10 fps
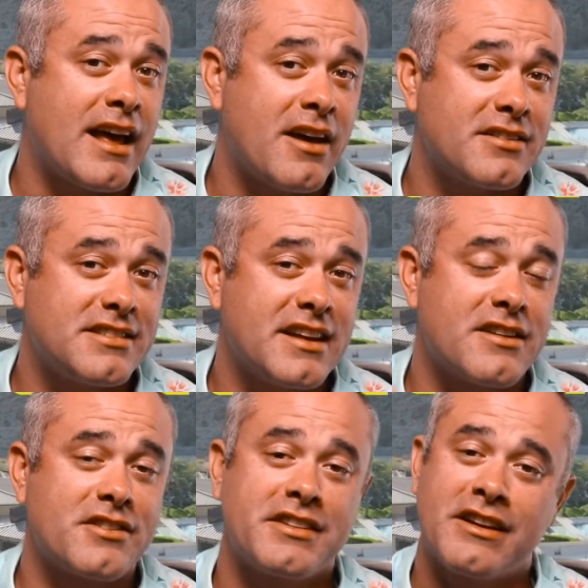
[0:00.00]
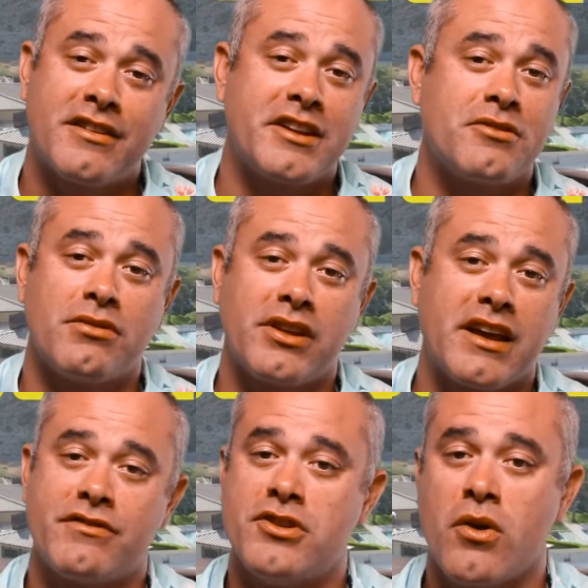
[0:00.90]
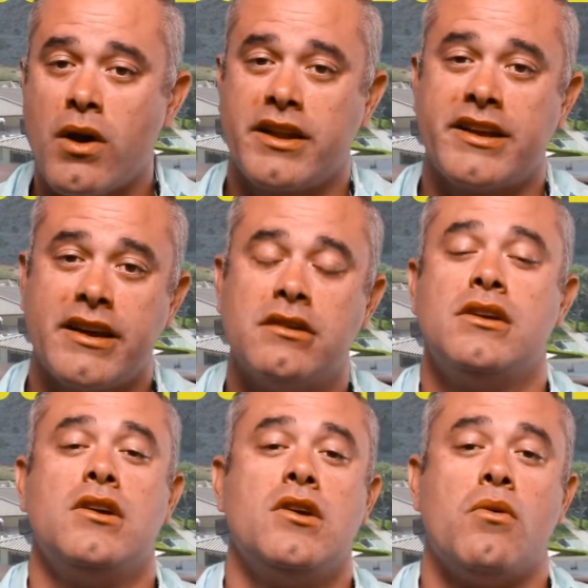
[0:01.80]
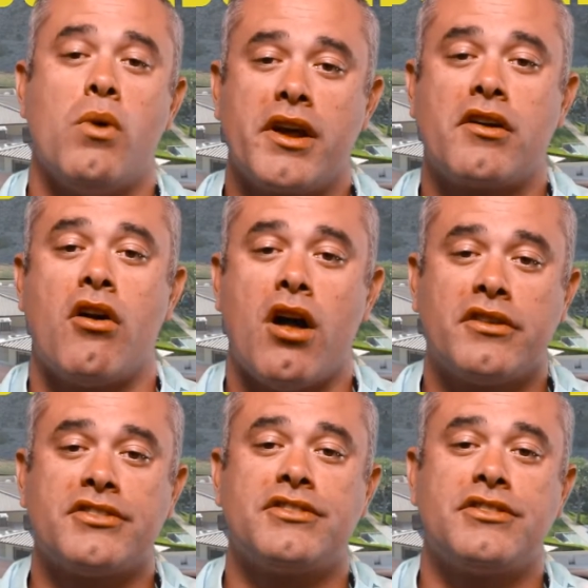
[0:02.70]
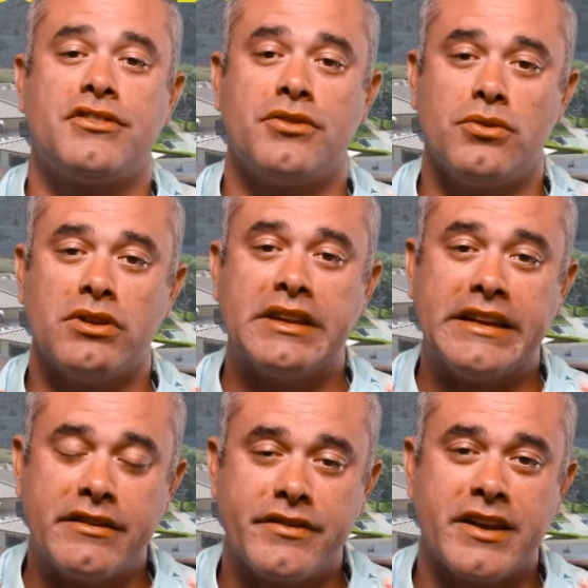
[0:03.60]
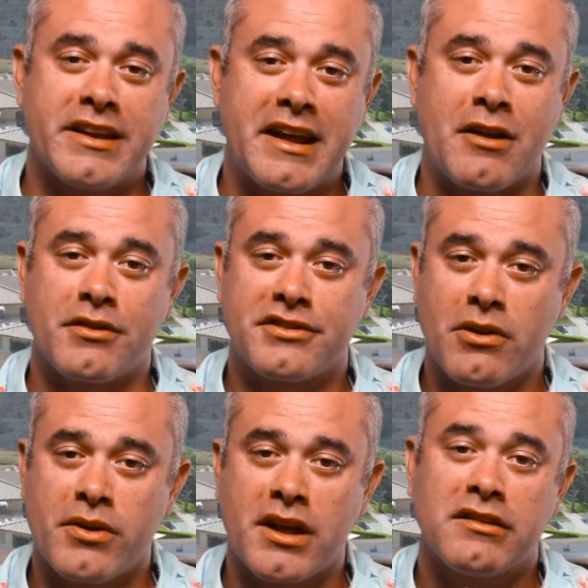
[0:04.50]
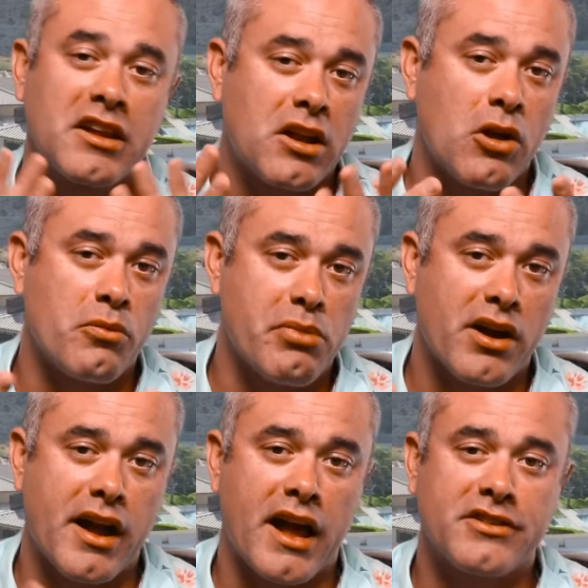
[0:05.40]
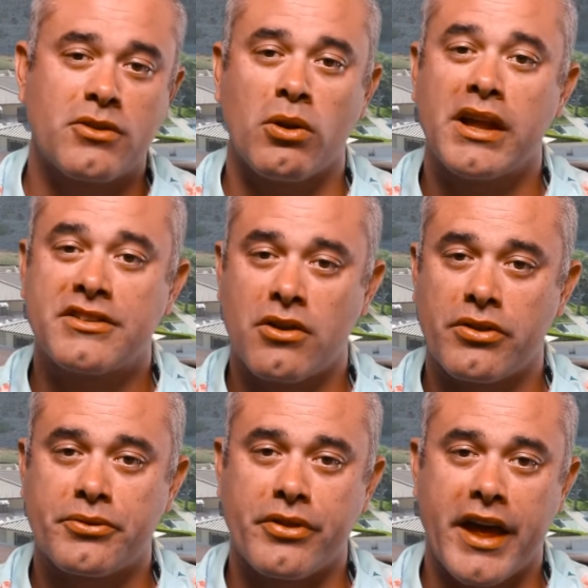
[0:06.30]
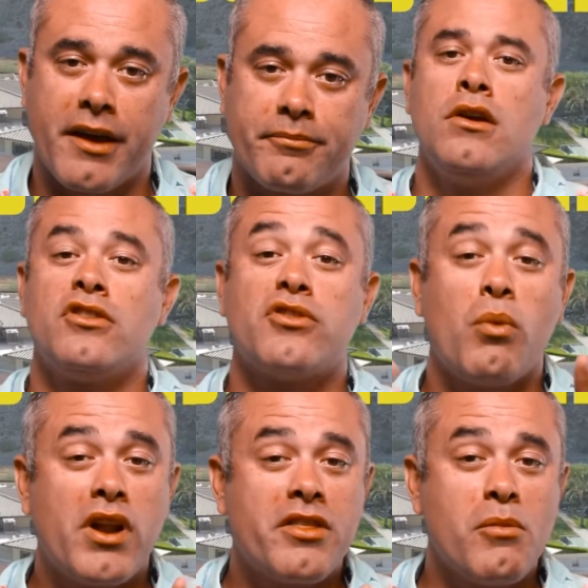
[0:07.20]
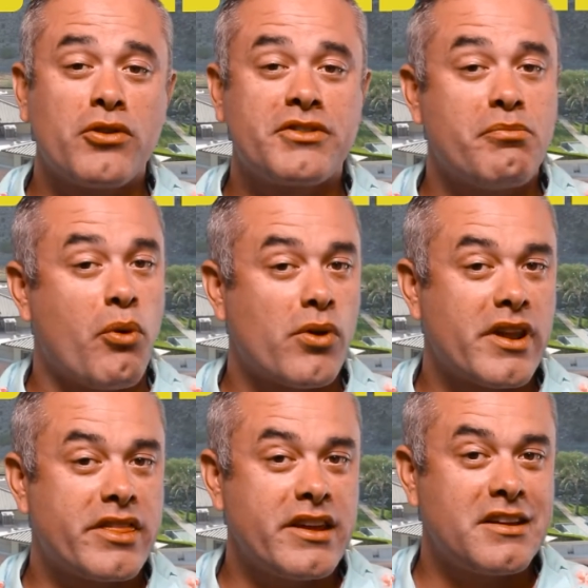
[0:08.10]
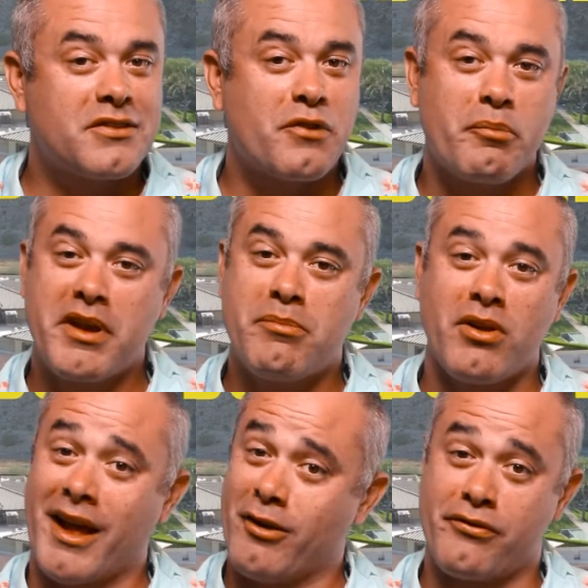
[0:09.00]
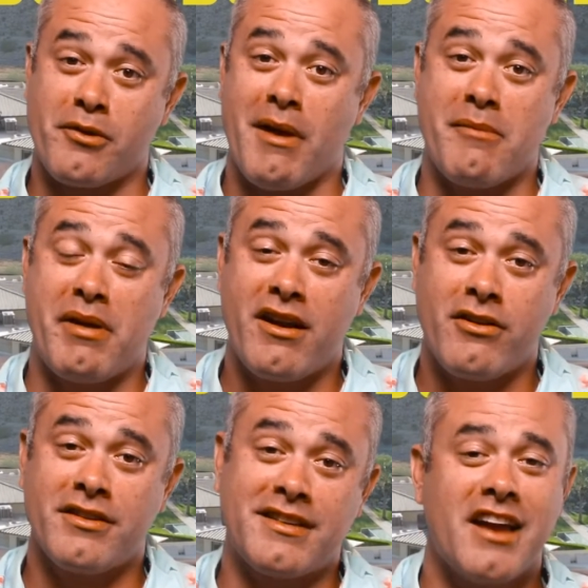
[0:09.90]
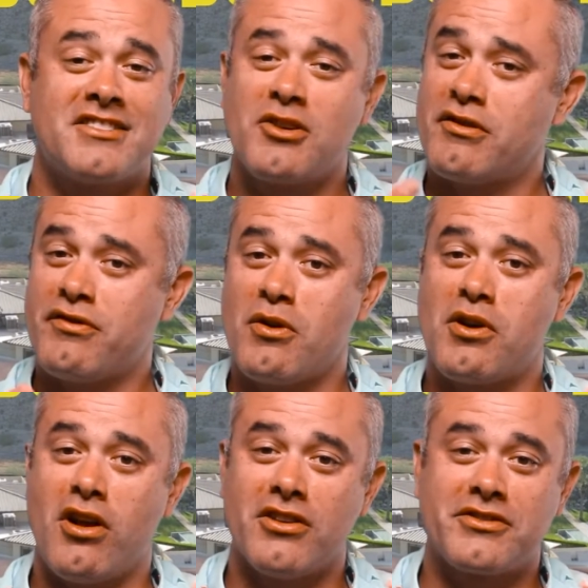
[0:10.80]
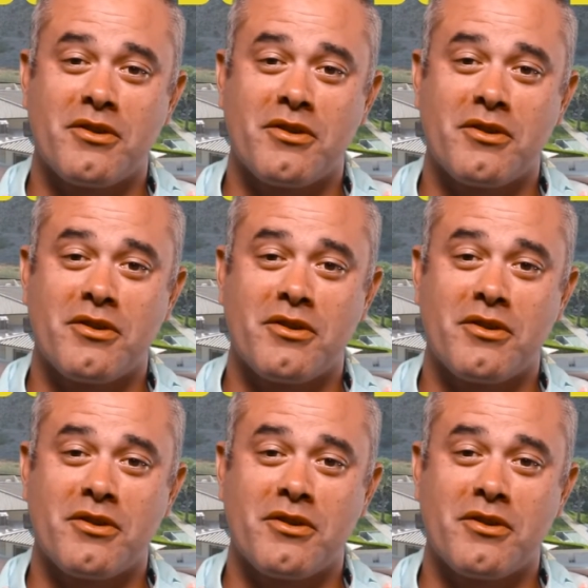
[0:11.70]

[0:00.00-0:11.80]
of out-of-staters here, and you really have no idea what it costs to live in Arizona, let alone Buckeye. So let's go through that. So one of the most important things for people, I know for my parents, I still get phone calls